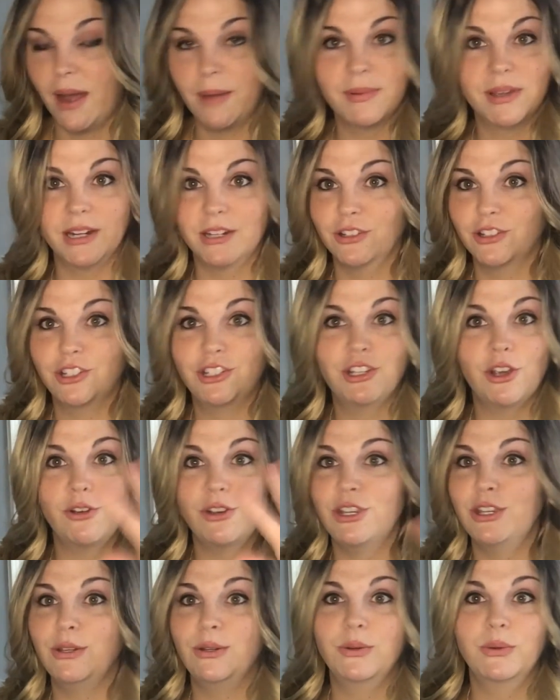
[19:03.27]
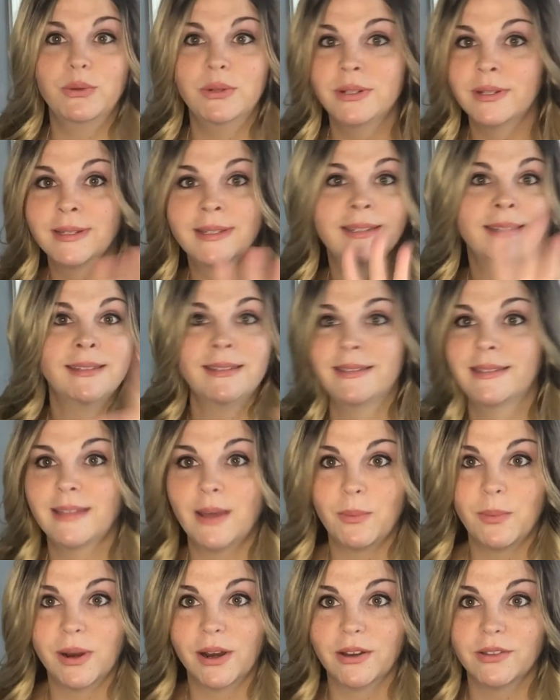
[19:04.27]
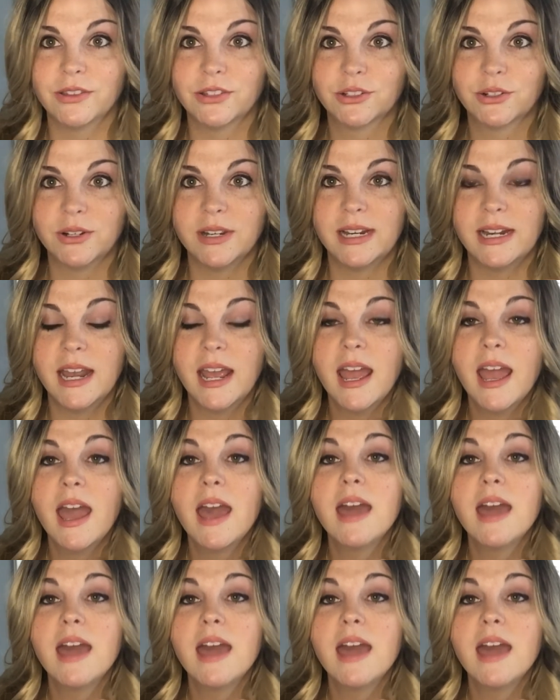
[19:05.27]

I'm going to show you somewhere on the screen.